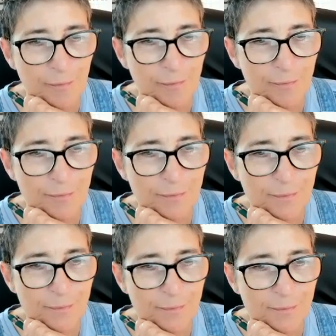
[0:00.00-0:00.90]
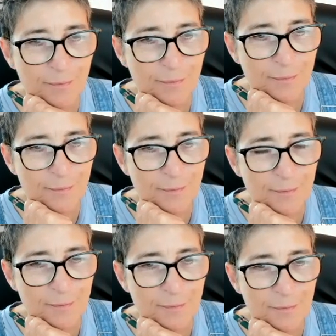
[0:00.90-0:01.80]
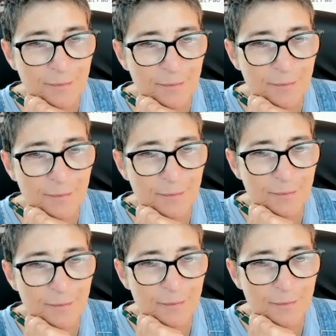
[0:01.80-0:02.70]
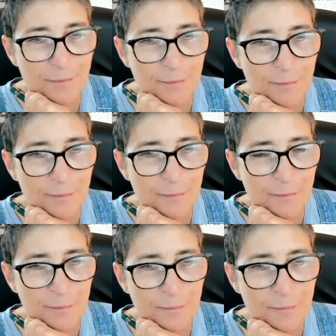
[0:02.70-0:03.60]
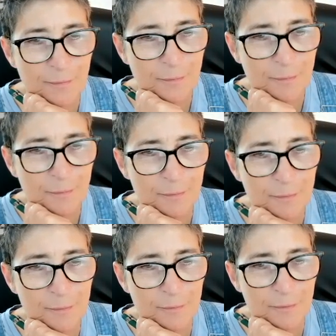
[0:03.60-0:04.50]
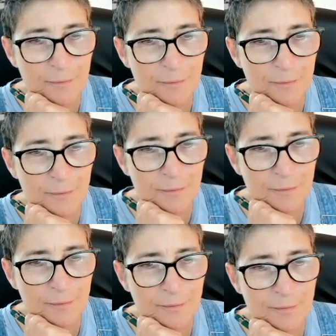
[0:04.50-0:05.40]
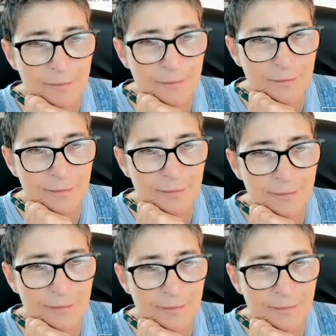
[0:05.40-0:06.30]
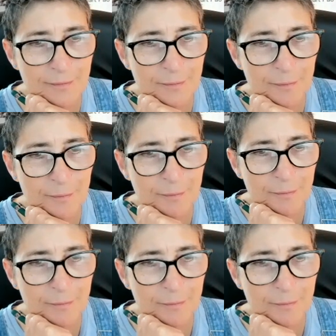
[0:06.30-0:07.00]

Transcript: This person isn't speaking.